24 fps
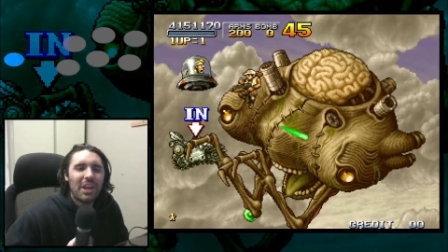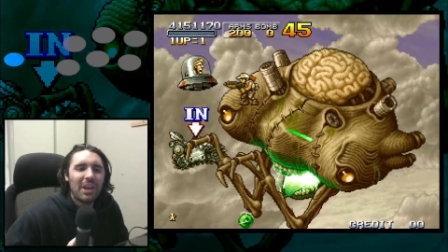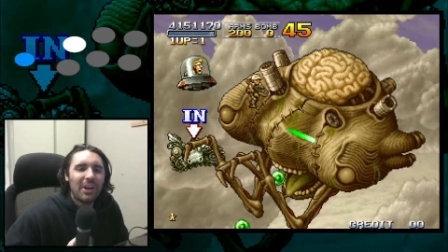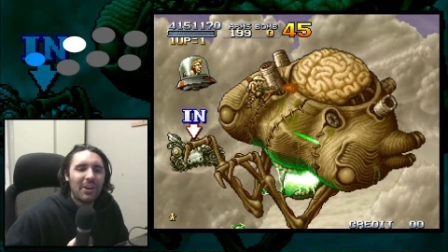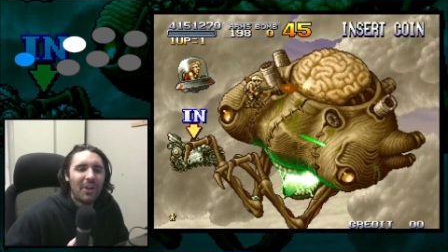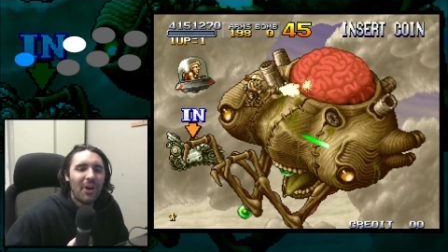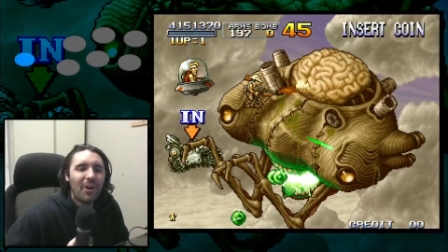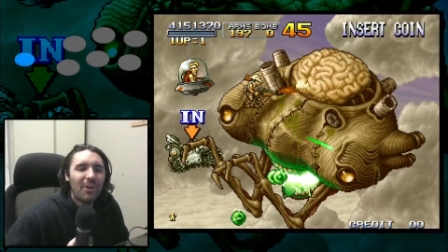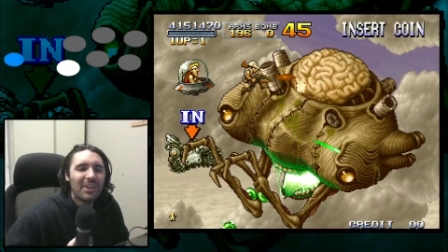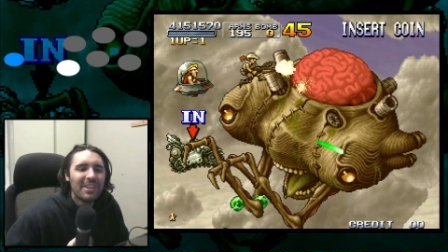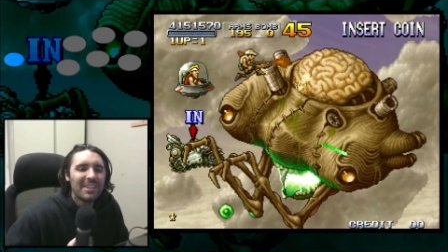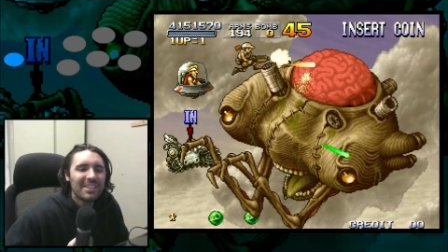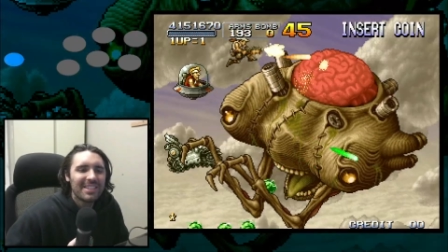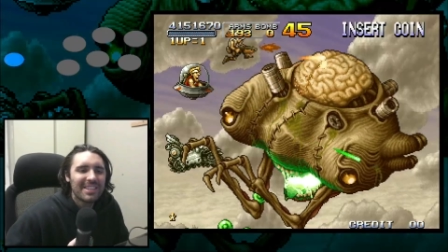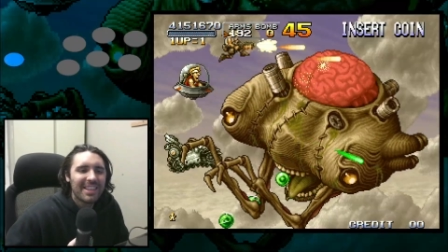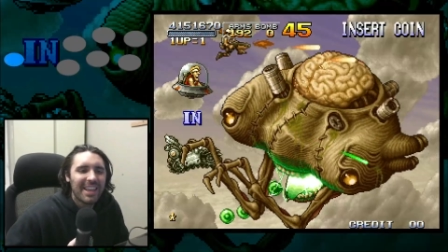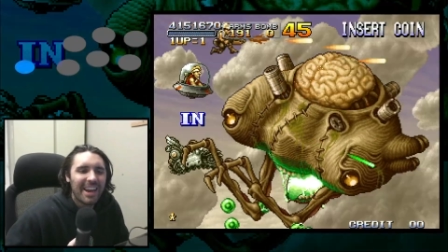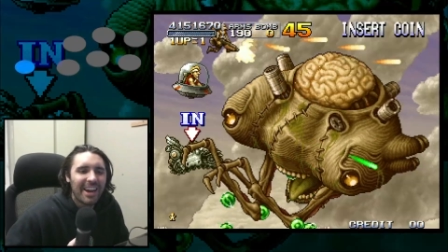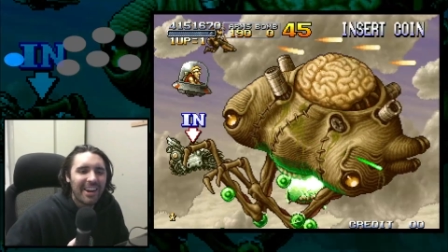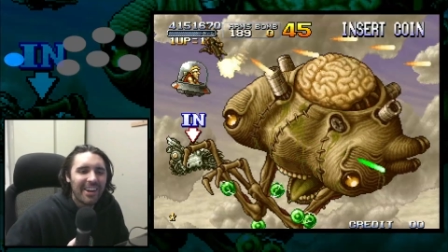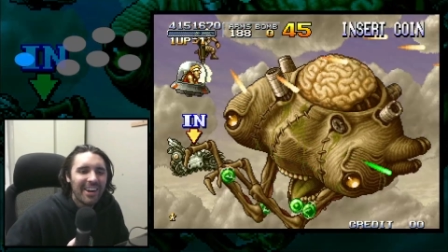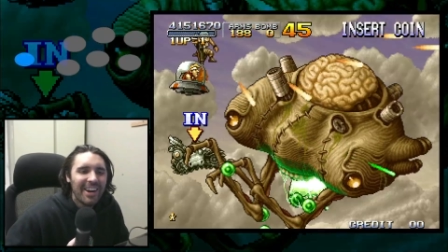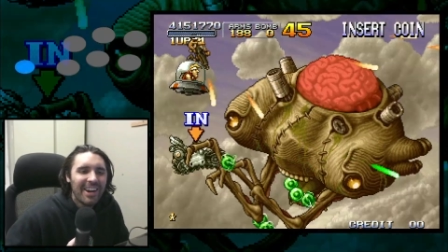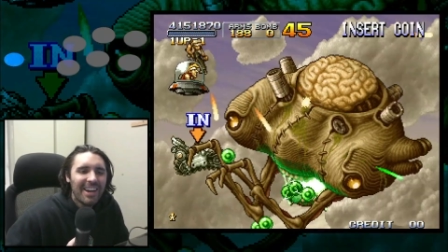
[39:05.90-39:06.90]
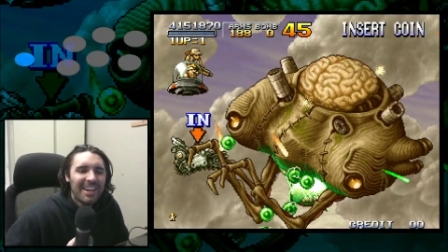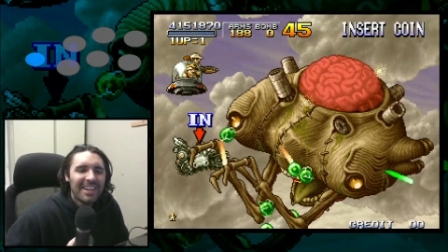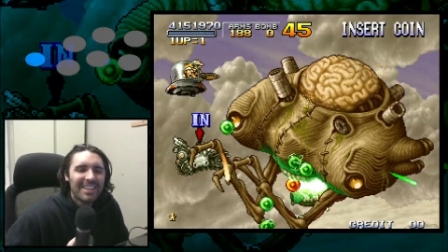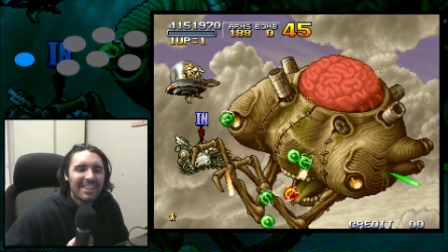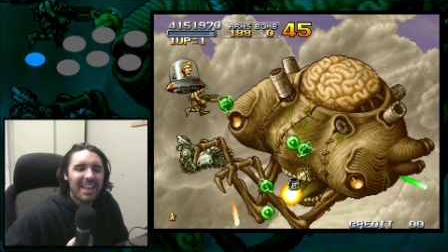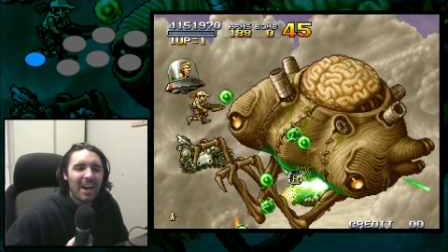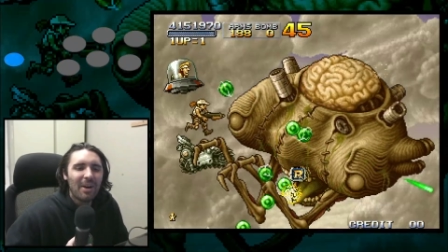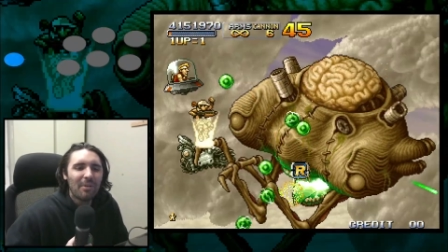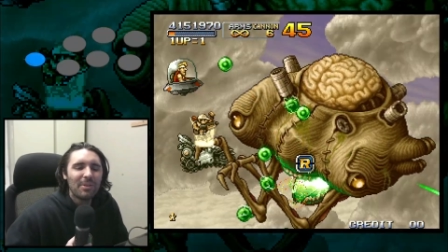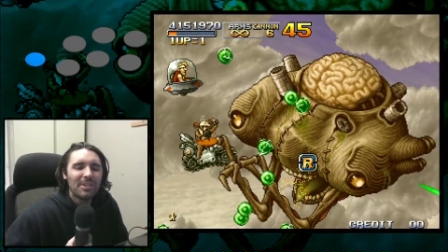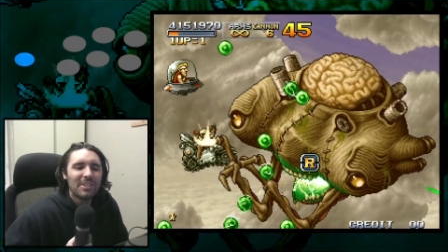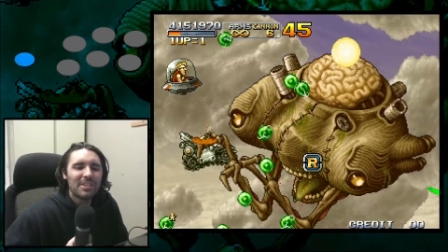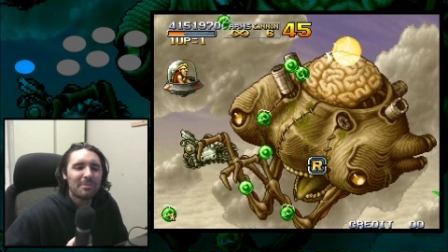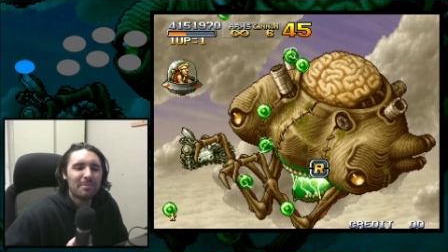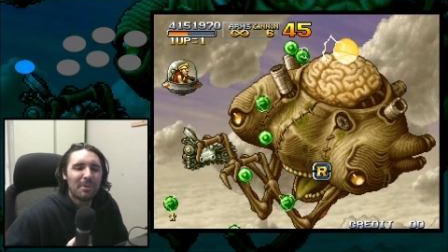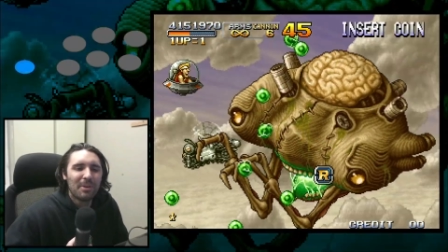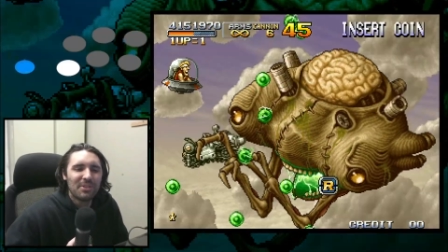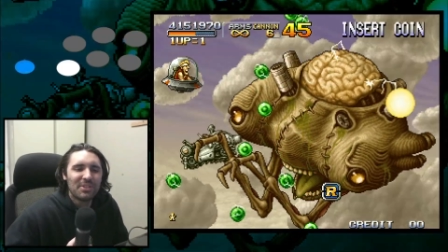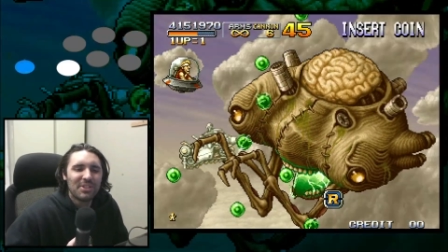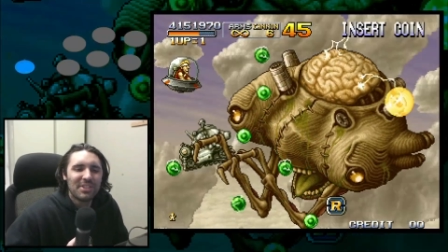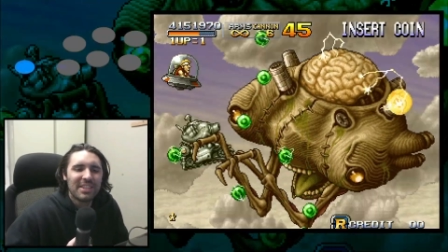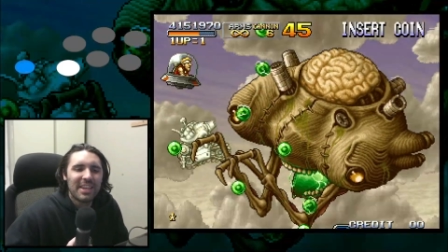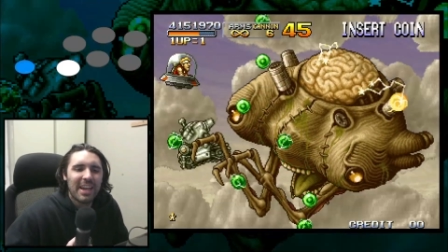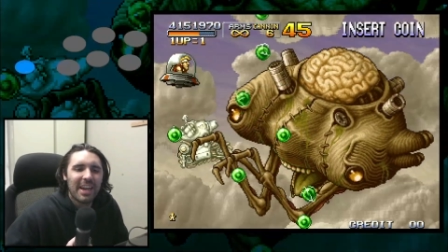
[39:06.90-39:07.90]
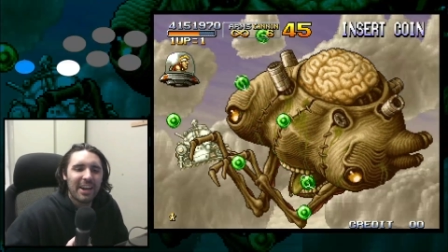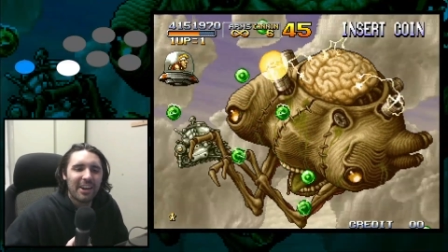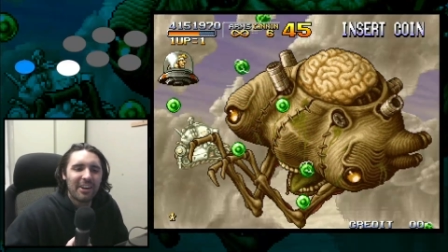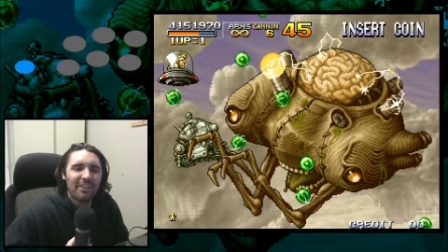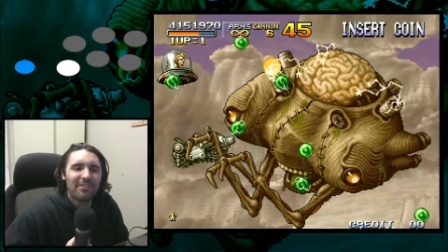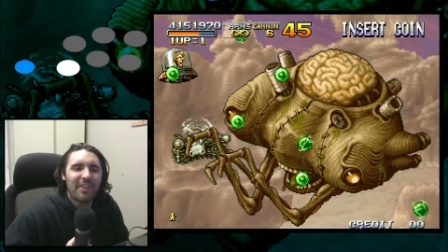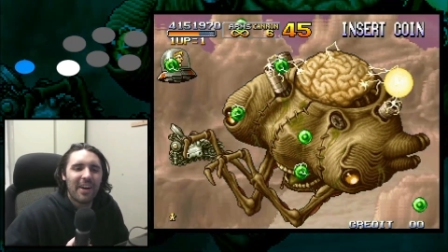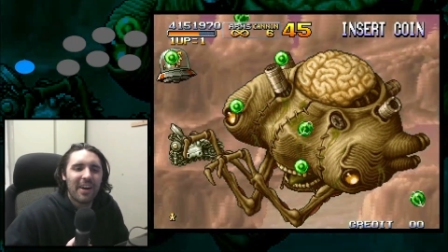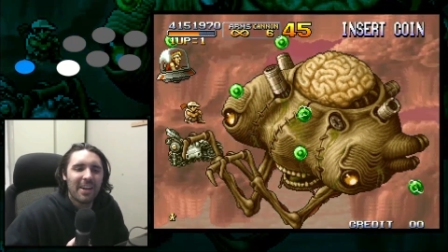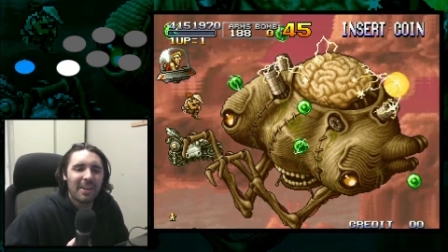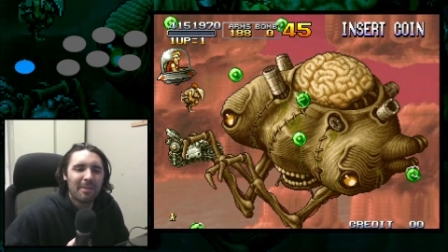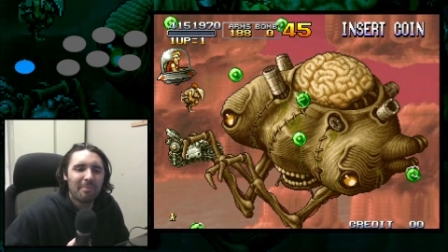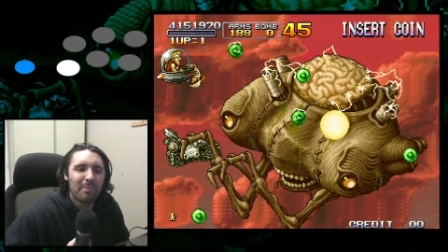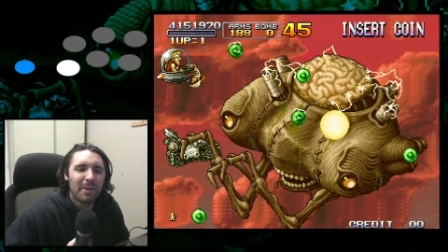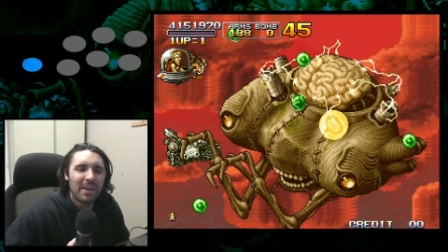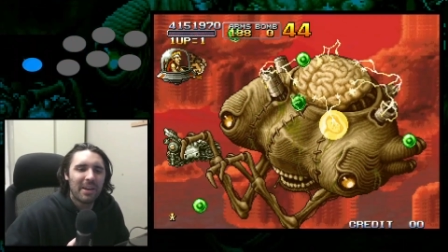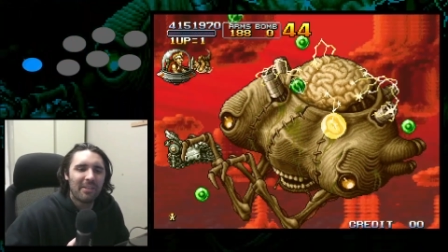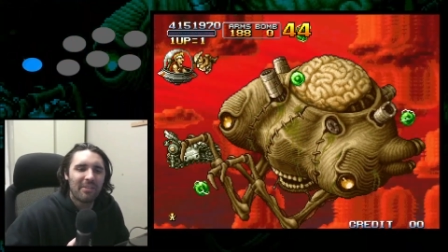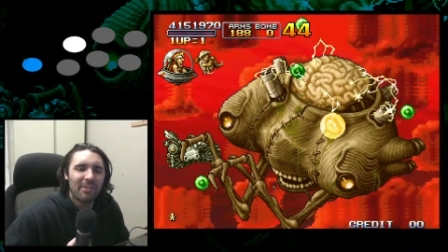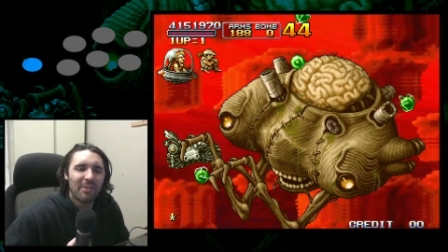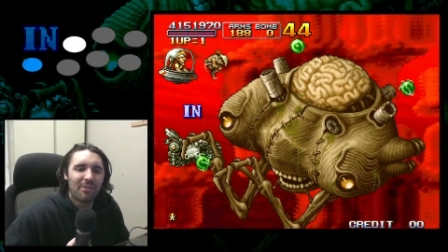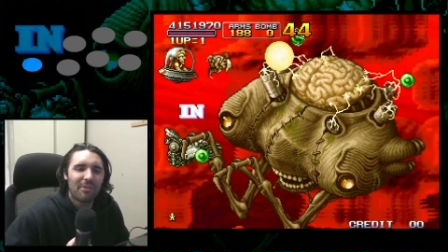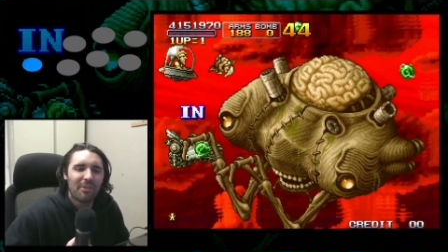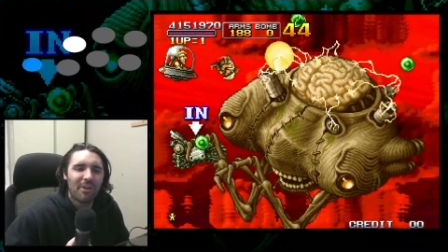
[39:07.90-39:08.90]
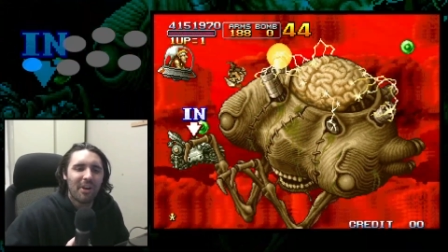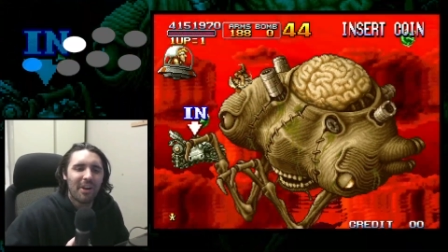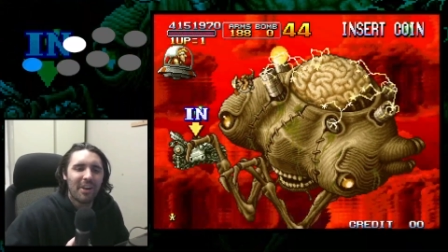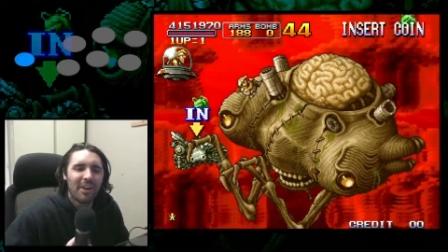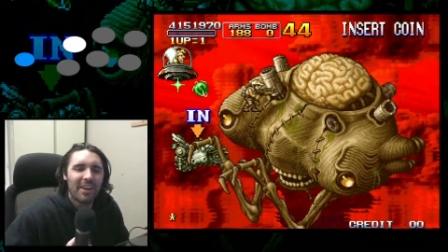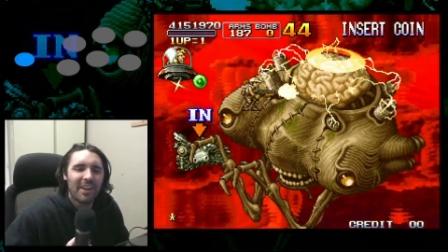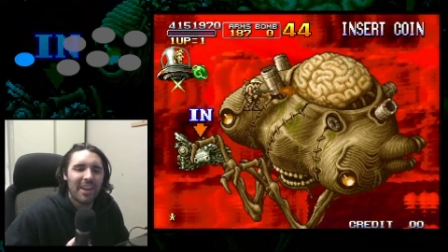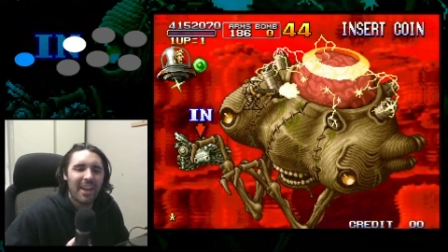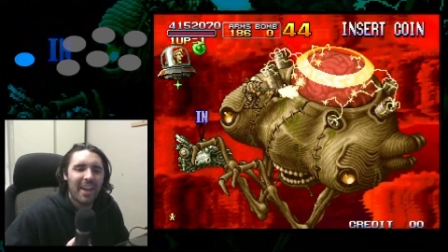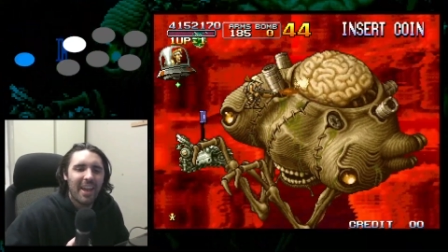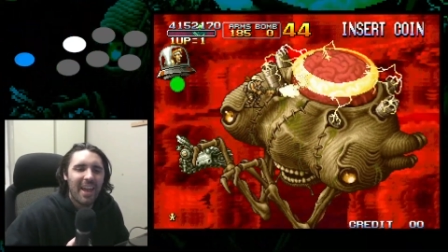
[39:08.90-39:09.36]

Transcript: you'll notice there, that was the most terrifying bit of the run